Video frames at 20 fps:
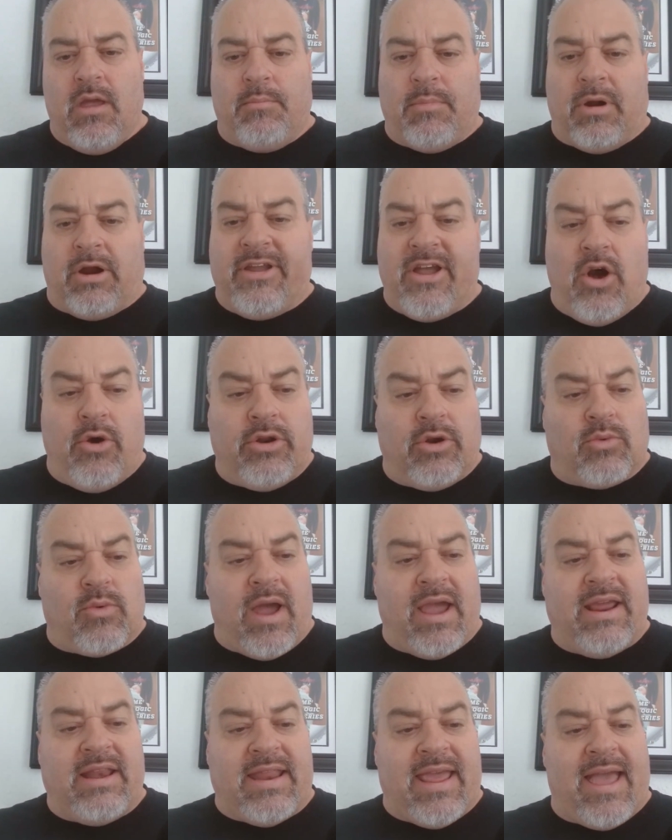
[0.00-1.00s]
Mariota
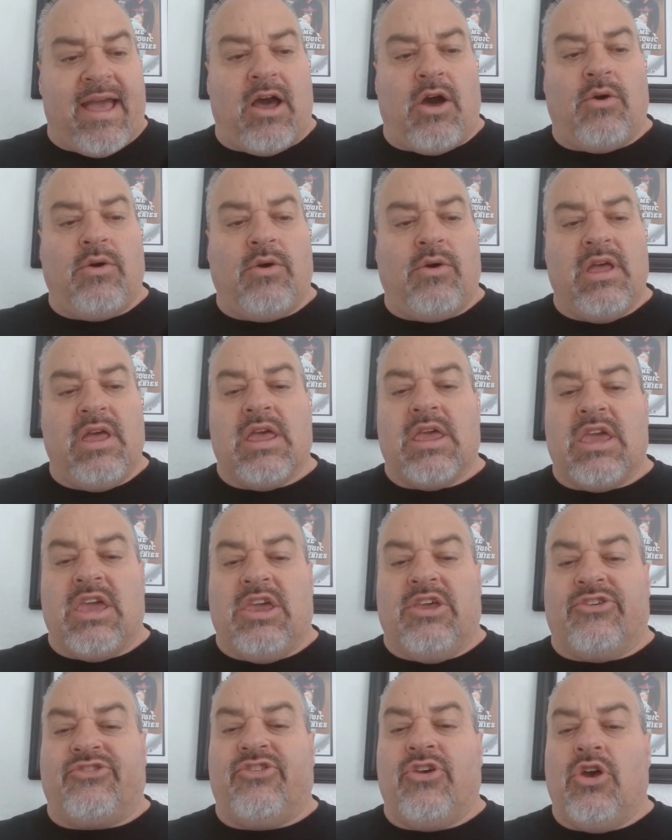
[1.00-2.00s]
right now
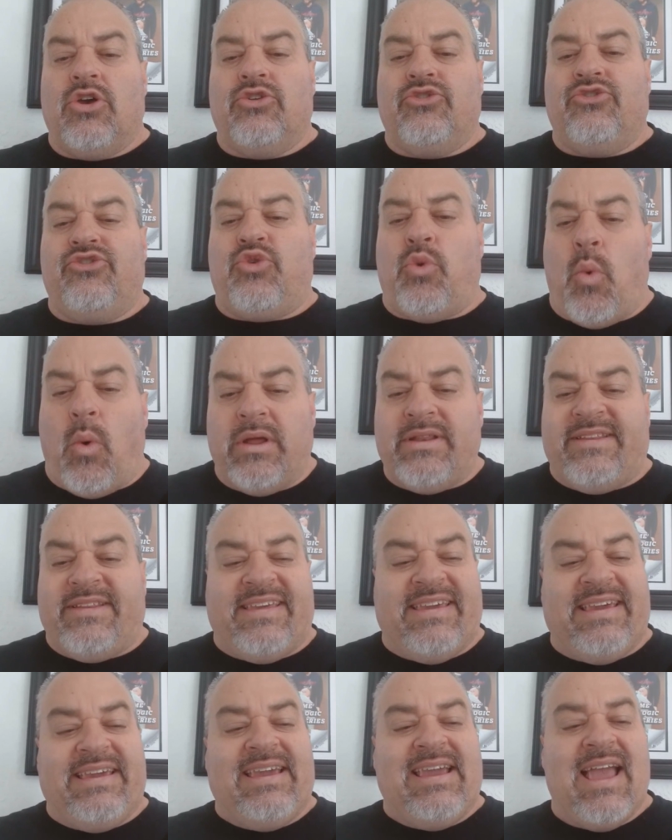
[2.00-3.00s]
is
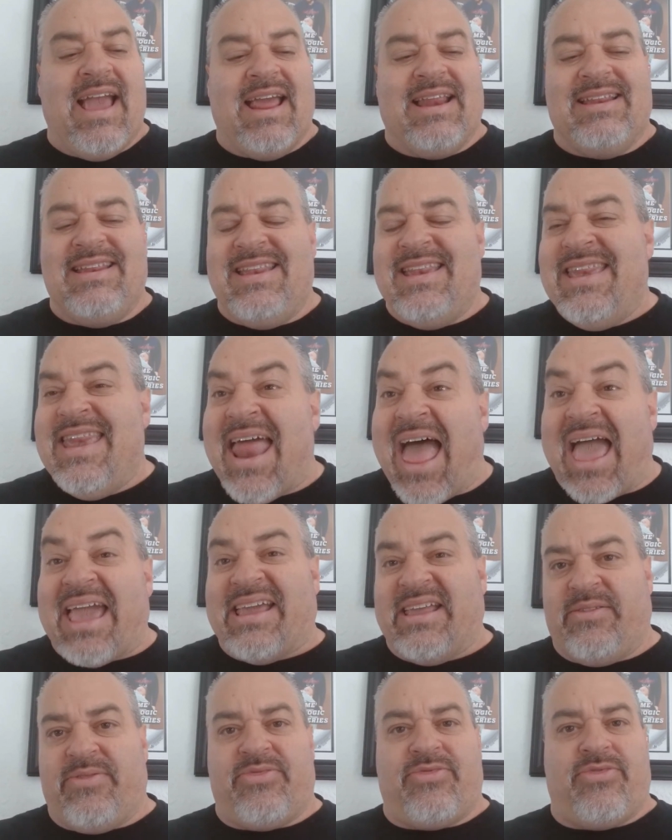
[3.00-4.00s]
29th
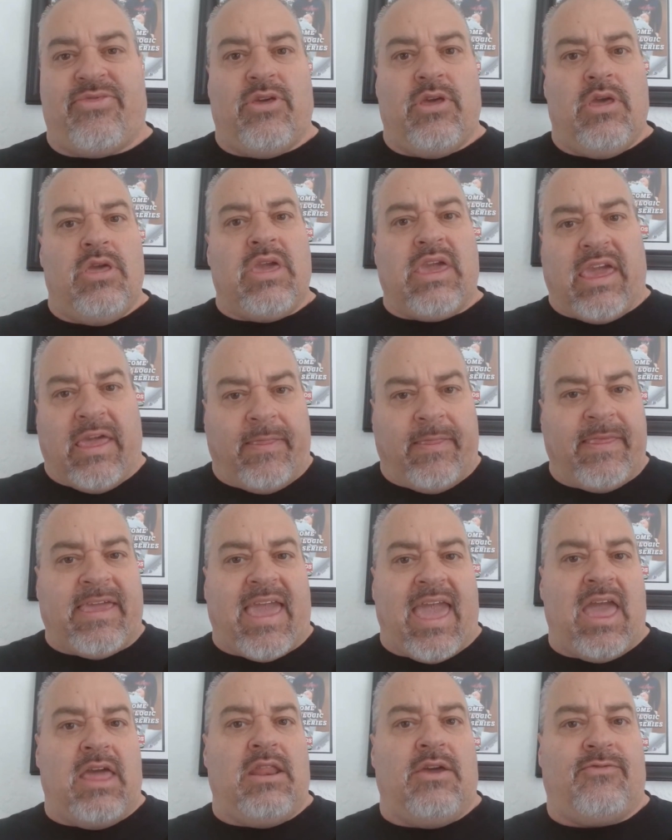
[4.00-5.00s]
in
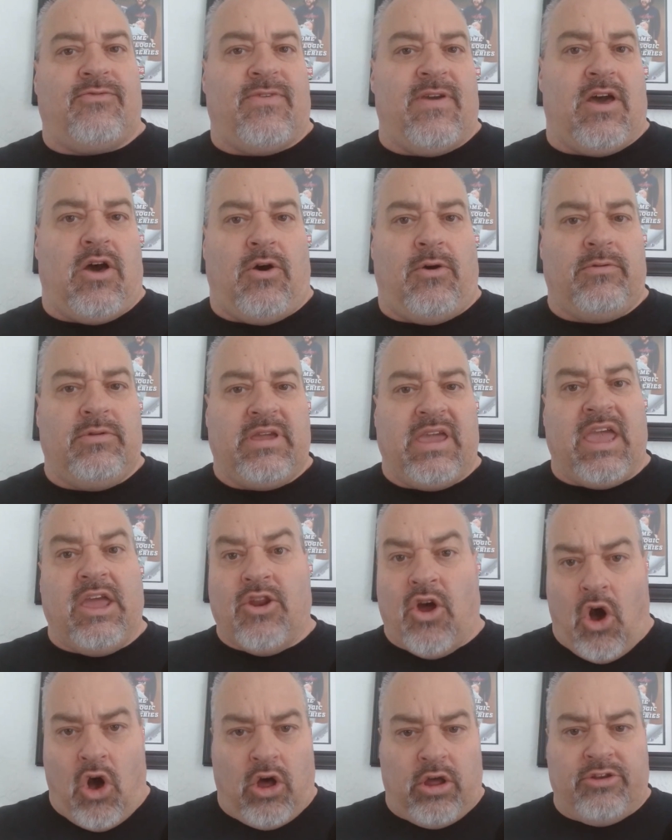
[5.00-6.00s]
the NFL
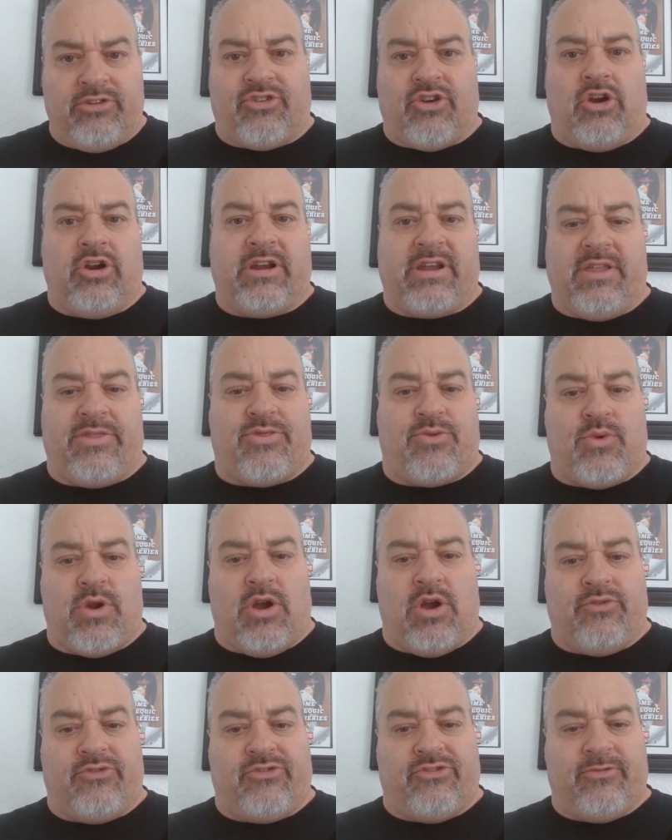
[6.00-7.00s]
in on-target
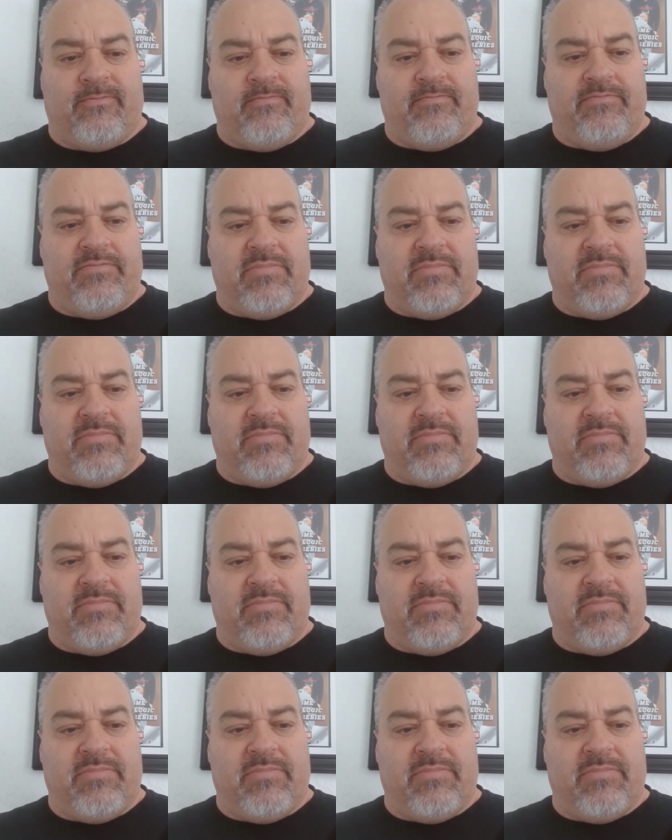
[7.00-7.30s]
throws.